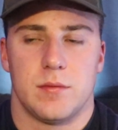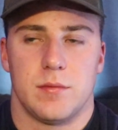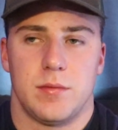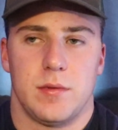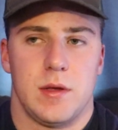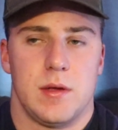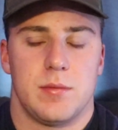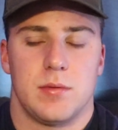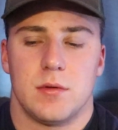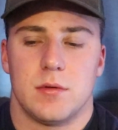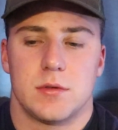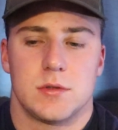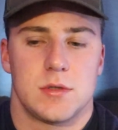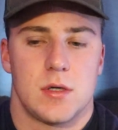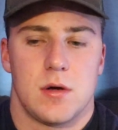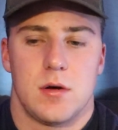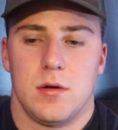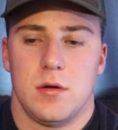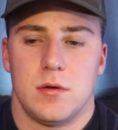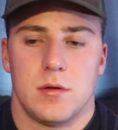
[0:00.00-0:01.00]
if people
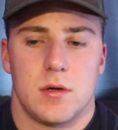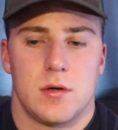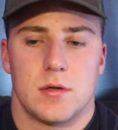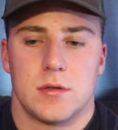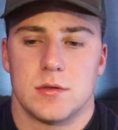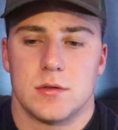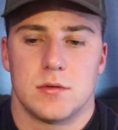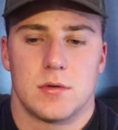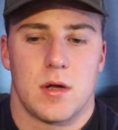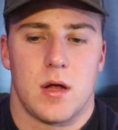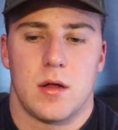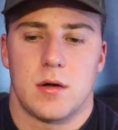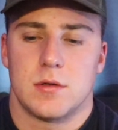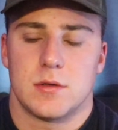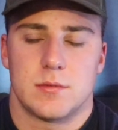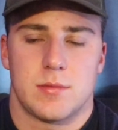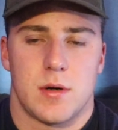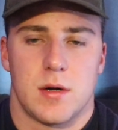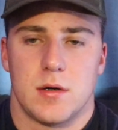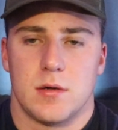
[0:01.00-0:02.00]
show you their true
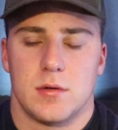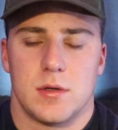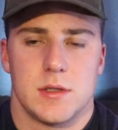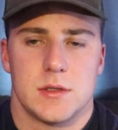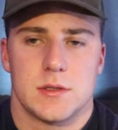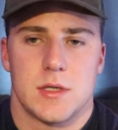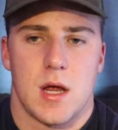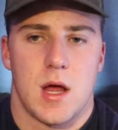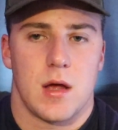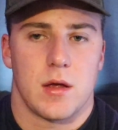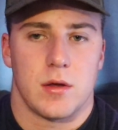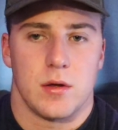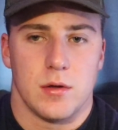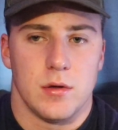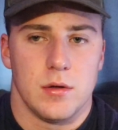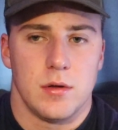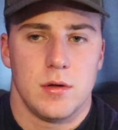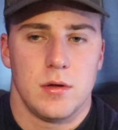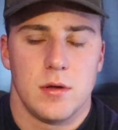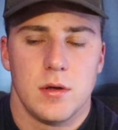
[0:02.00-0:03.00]
colors, bro, and it's not
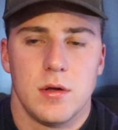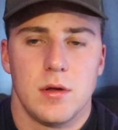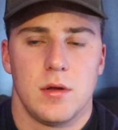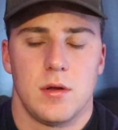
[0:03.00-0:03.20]
good,